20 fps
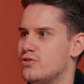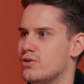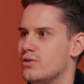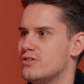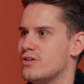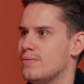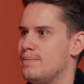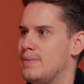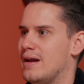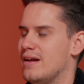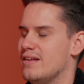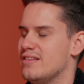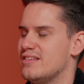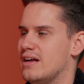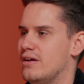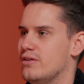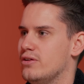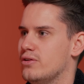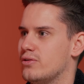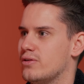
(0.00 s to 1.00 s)
got to balance
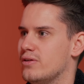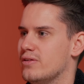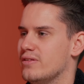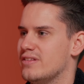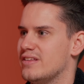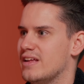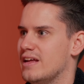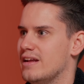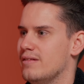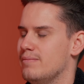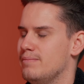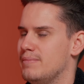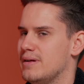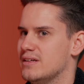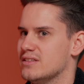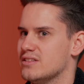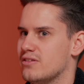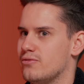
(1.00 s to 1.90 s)
out your content because